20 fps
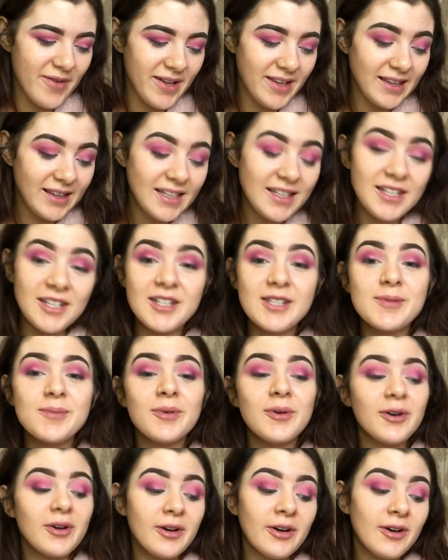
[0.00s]
Lydia's
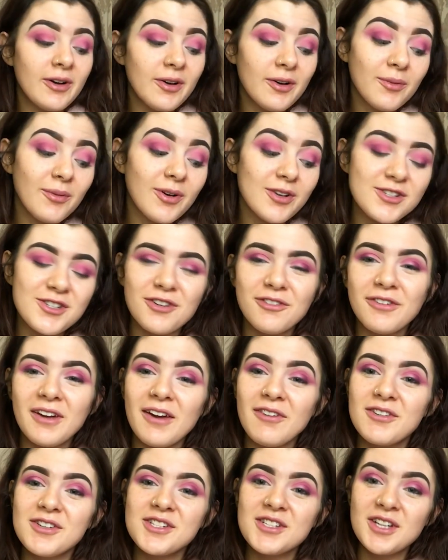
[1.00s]
put, what's your
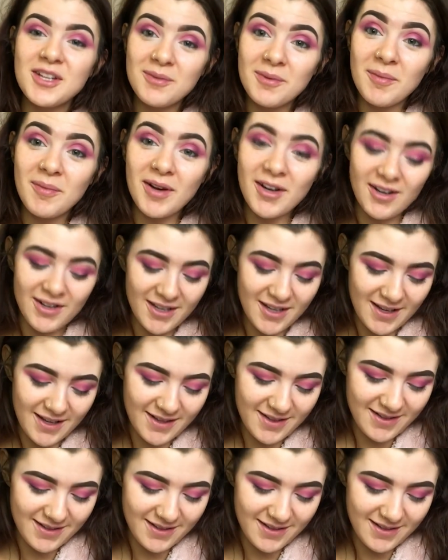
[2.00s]
favourite supermarket?